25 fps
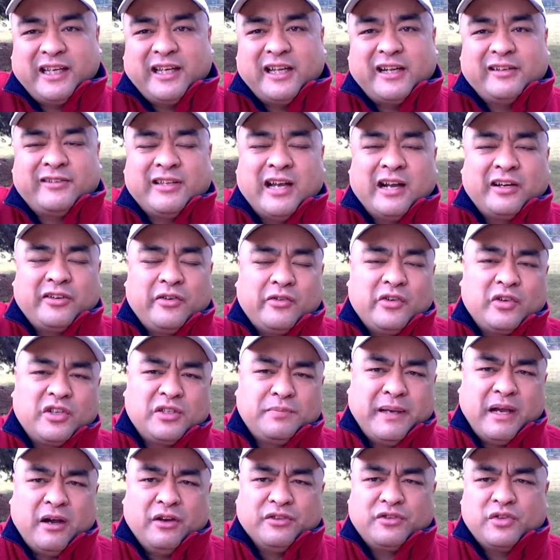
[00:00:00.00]
got to talk to their
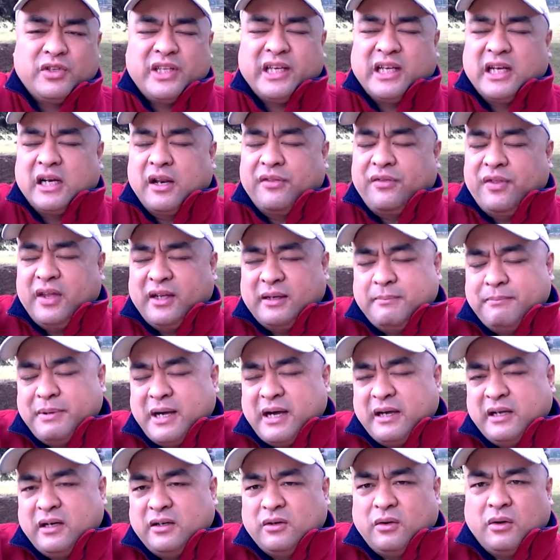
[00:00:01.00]
spouse or they got to think
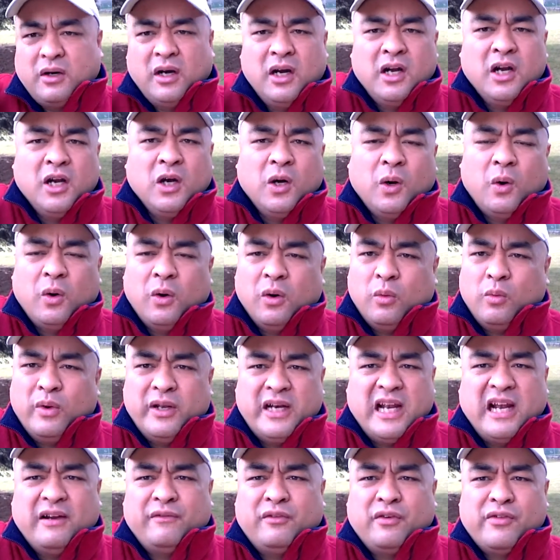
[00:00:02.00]
about it or or
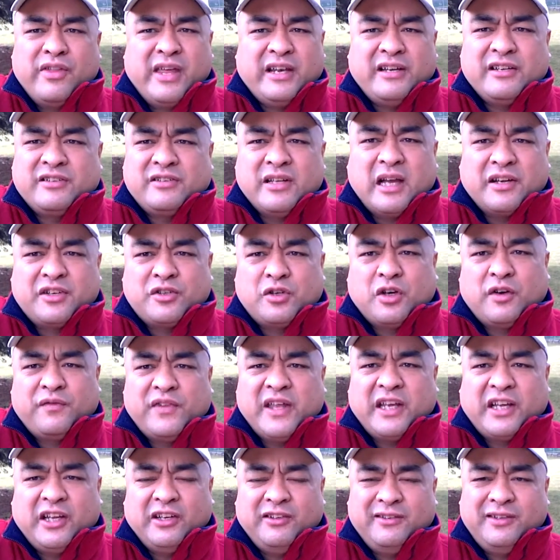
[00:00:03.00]
whatever, they're just not sure if
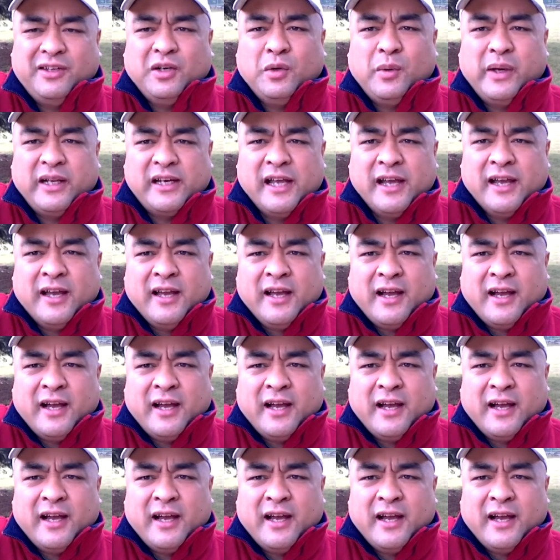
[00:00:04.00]
they could do it,